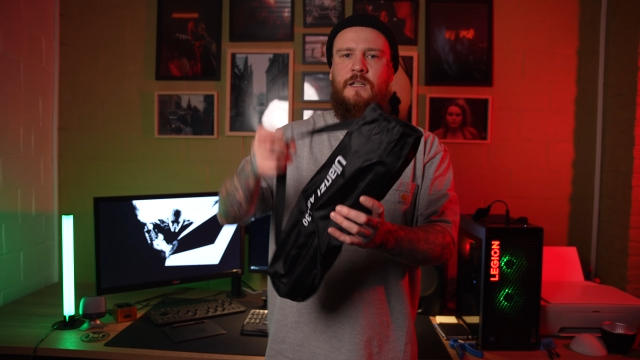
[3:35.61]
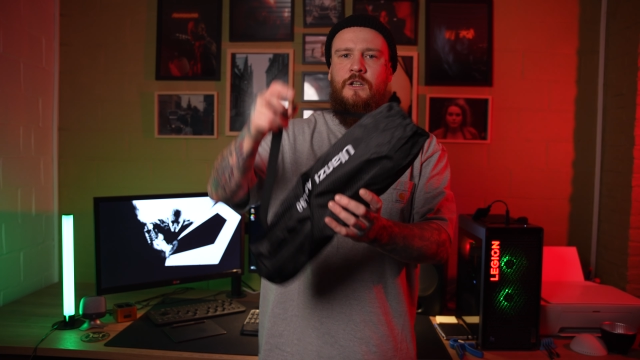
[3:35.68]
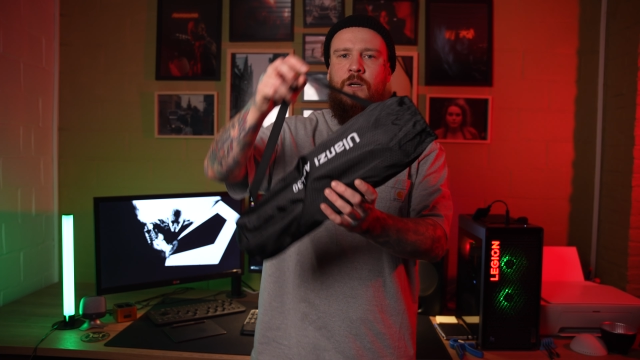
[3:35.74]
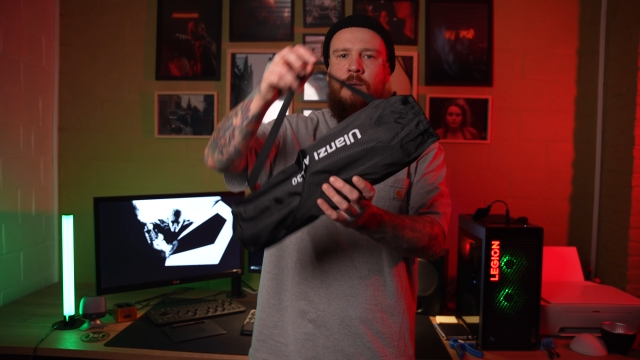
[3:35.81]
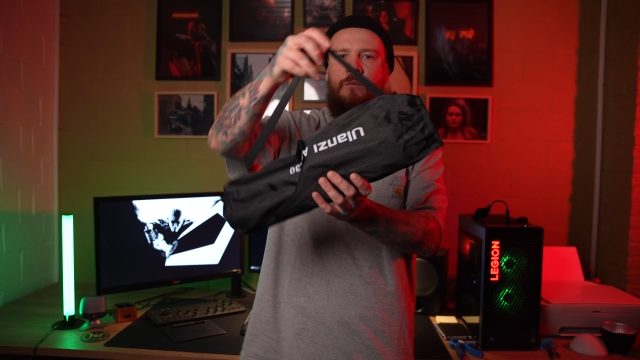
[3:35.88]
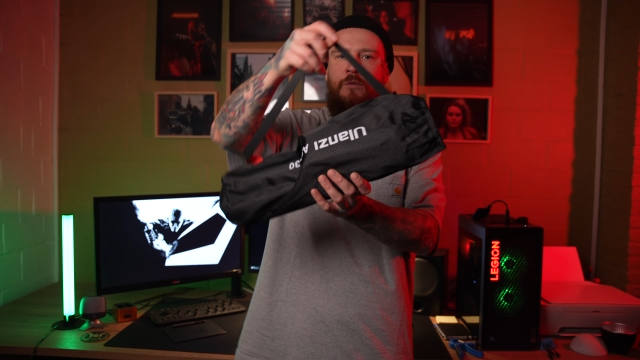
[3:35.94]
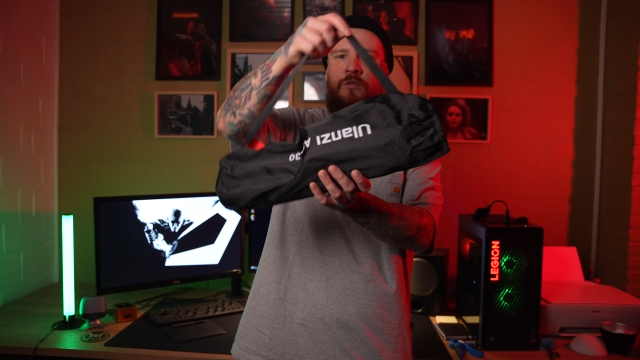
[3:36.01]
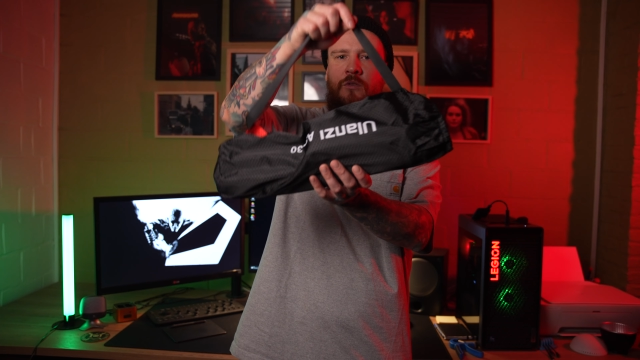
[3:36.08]

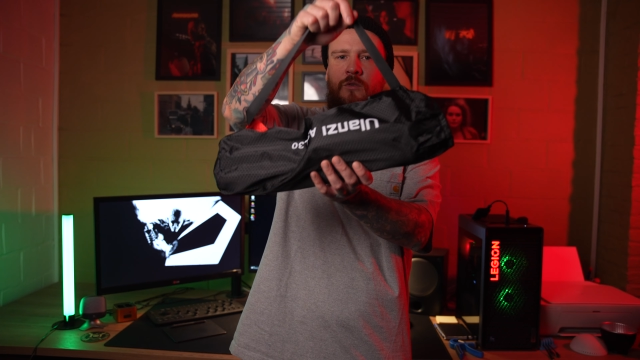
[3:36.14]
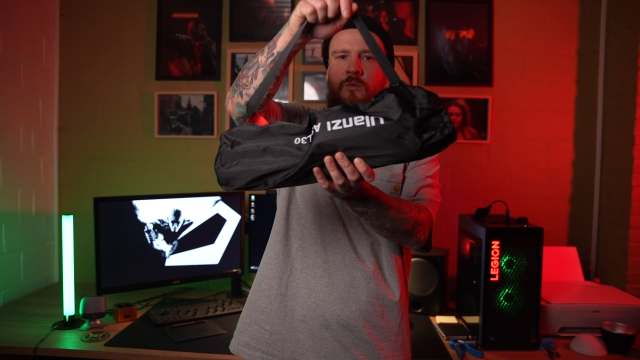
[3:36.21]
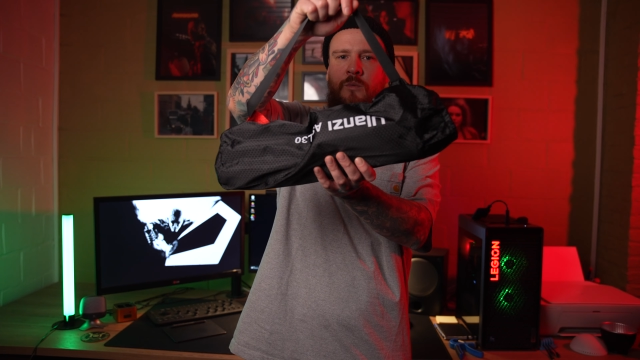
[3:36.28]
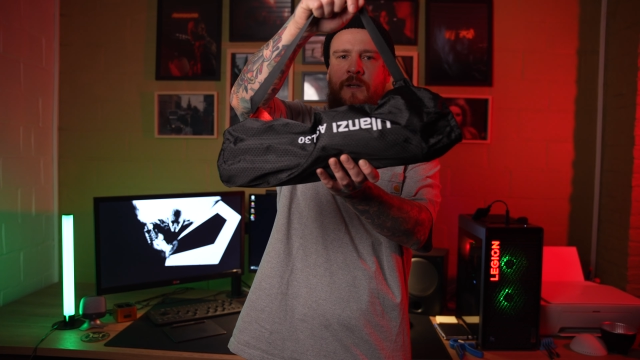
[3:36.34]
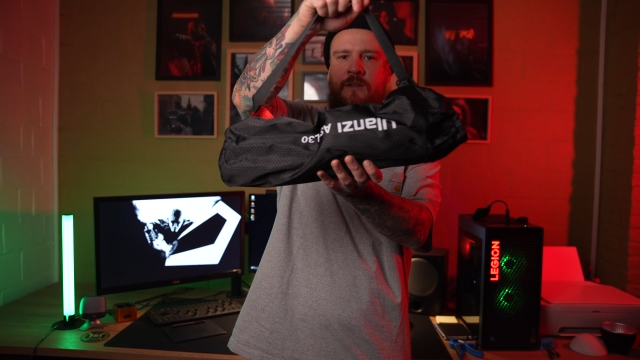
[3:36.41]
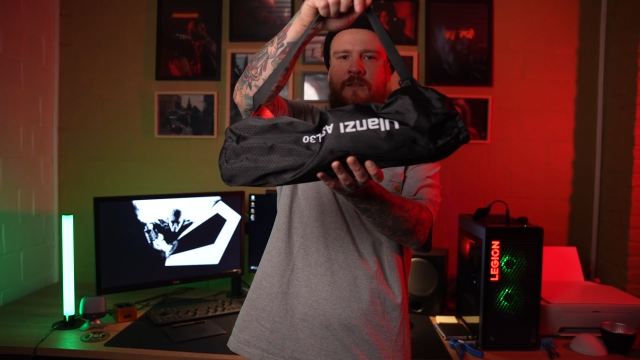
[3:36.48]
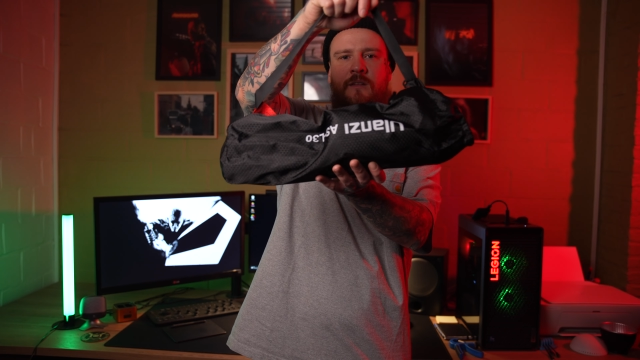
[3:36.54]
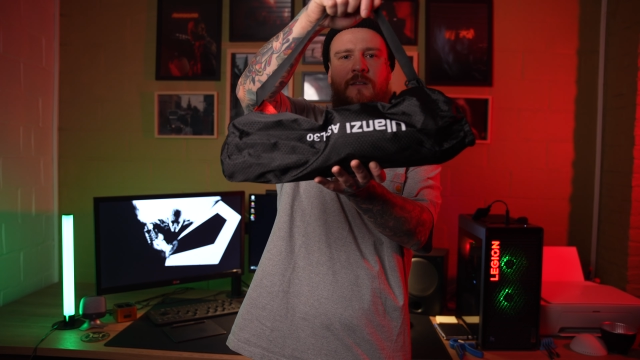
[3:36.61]
Comes
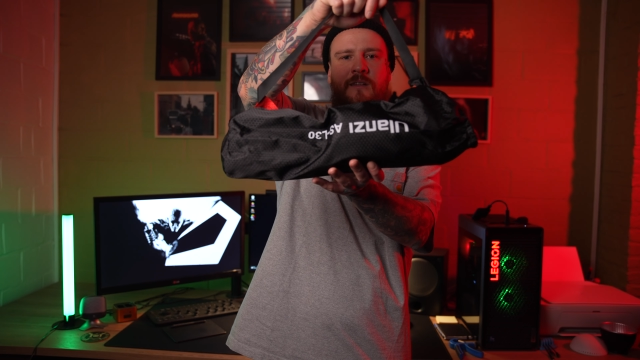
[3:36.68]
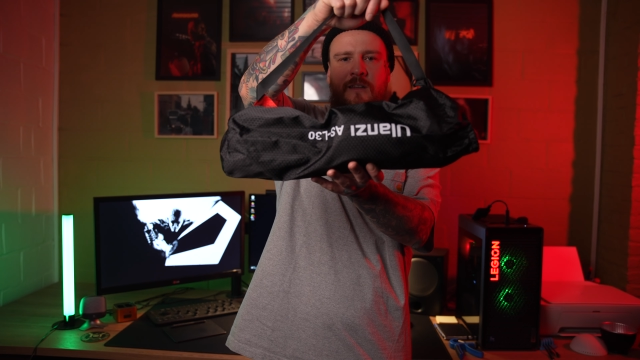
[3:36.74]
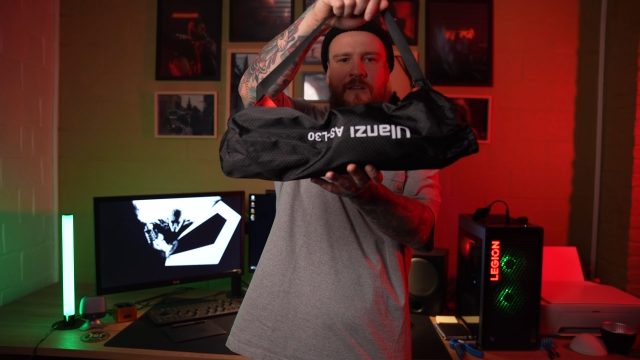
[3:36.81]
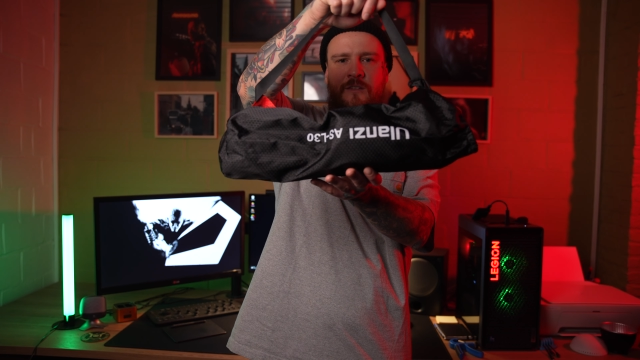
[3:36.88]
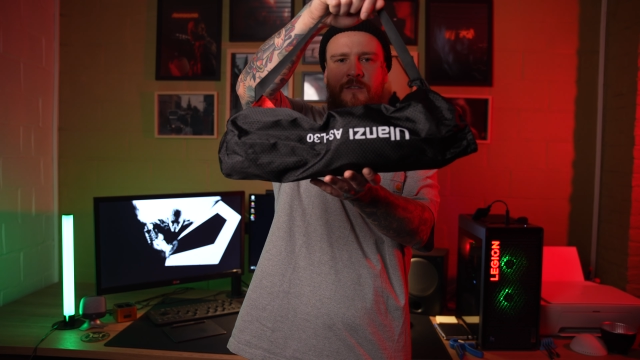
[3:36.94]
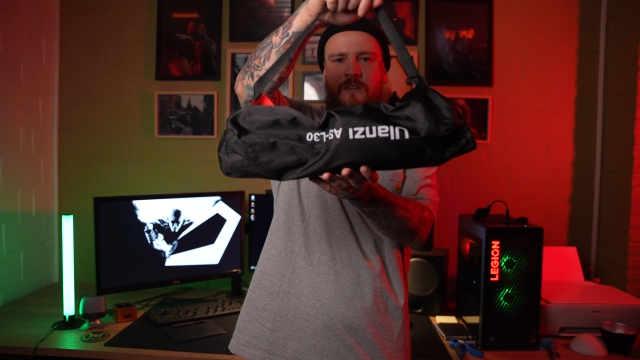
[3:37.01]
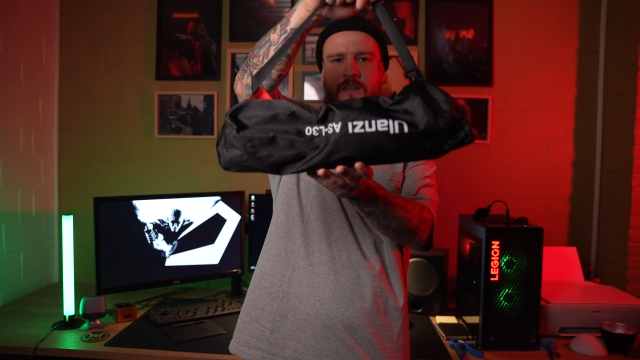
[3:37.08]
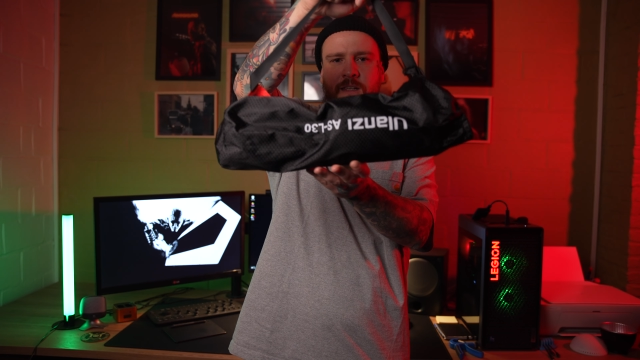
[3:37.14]
with
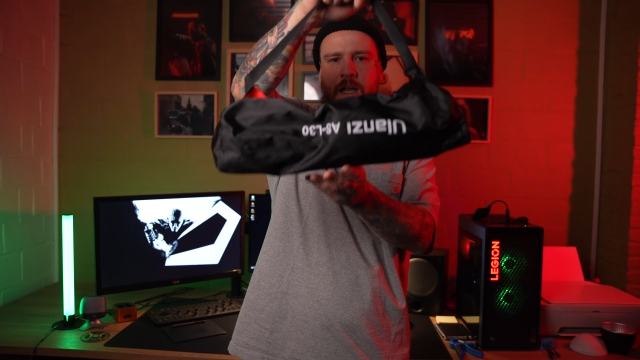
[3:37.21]
this